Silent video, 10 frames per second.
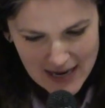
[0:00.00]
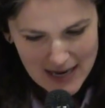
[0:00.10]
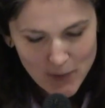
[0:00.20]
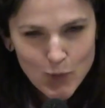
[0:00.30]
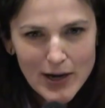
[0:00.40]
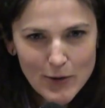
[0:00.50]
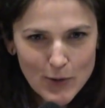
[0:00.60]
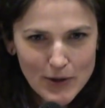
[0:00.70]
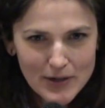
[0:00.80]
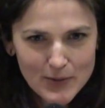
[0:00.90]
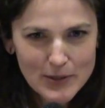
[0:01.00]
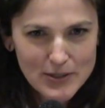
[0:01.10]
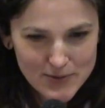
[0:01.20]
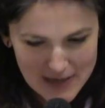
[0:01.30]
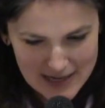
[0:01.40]
In what order would
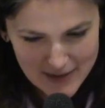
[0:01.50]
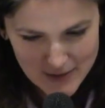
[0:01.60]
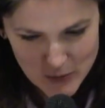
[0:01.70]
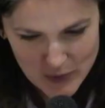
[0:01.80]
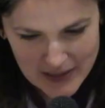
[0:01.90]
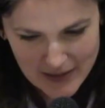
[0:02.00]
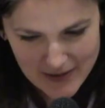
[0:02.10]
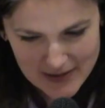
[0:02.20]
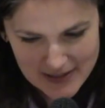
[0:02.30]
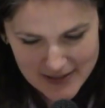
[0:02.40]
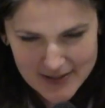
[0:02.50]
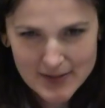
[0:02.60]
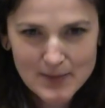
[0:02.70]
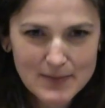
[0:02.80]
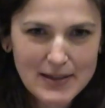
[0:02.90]
you rank those priorities?
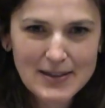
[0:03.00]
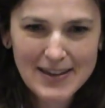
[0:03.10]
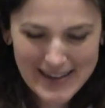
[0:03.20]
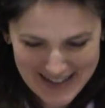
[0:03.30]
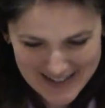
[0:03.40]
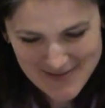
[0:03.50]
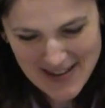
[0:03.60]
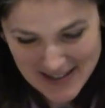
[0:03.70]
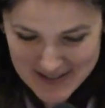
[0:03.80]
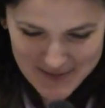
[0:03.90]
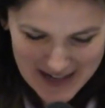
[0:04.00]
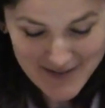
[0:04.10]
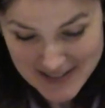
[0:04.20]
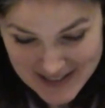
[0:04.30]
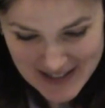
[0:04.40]
It's 5,
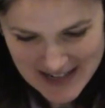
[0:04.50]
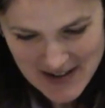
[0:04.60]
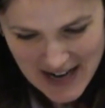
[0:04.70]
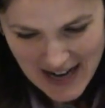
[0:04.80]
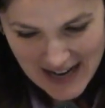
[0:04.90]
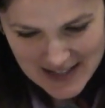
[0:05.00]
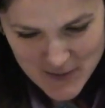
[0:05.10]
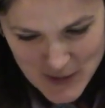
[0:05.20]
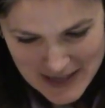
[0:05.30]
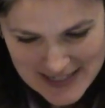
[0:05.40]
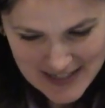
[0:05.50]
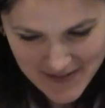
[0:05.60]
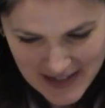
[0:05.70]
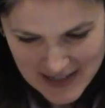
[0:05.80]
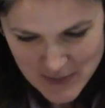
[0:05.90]
it's a lot. And what,
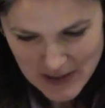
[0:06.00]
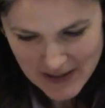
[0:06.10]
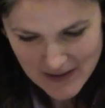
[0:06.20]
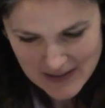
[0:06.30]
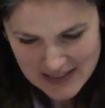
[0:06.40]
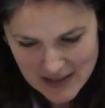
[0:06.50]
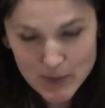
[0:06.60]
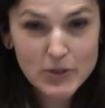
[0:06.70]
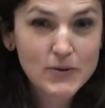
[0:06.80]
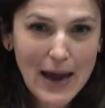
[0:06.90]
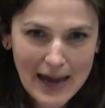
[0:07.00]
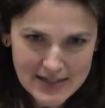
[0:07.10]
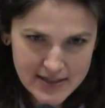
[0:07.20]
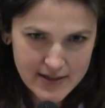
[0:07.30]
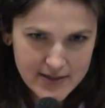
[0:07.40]
if any, priority would you
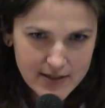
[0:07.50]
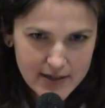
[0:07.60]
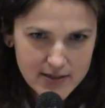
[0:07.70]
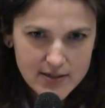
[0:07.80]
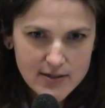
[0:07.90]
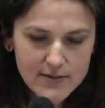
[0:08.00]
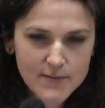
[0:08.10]
add to this list?